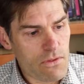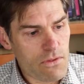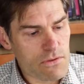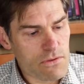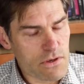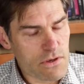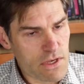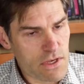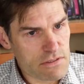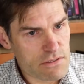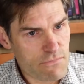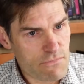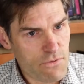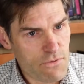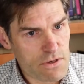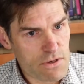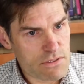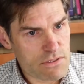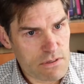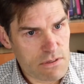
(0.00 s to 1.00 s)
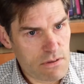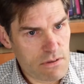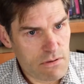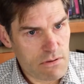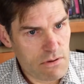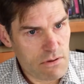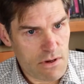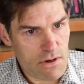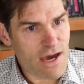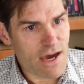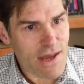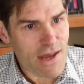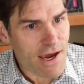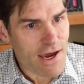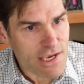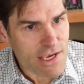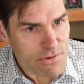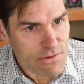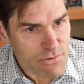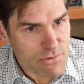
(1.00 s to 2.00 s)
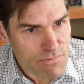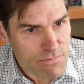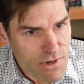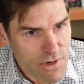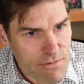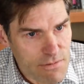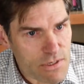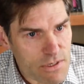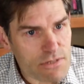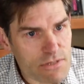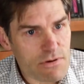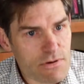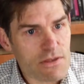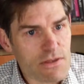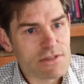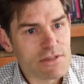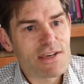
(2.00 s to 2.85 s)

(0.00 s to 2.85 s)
So that's the first, unarguable premise, right?